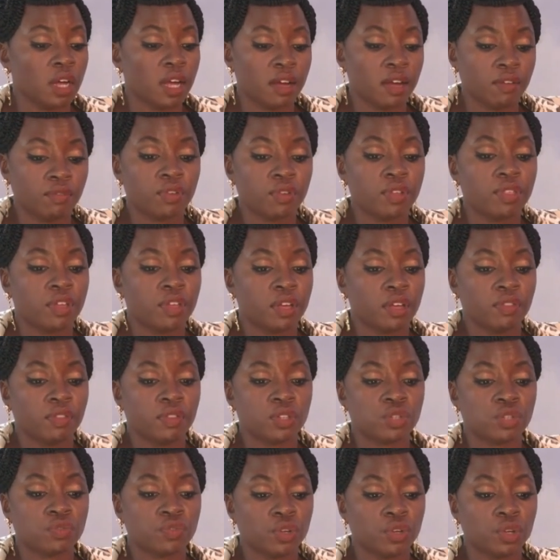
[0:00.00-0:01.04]
everything in
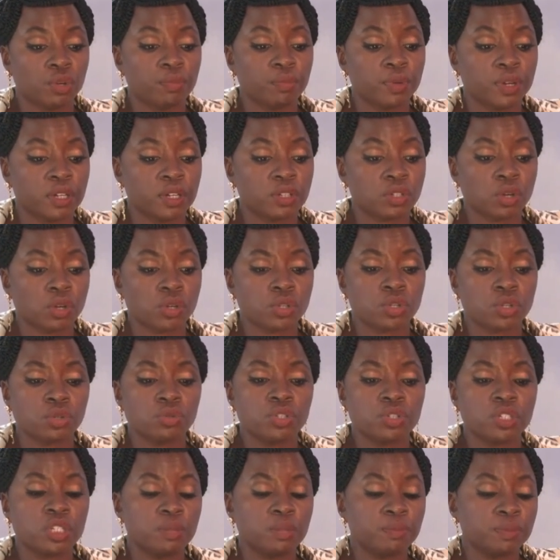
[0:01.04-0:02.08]
this film, but it's also
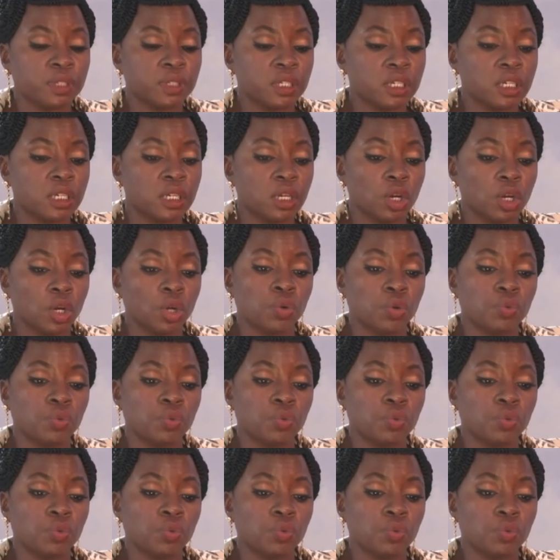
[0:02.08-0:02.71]
deeply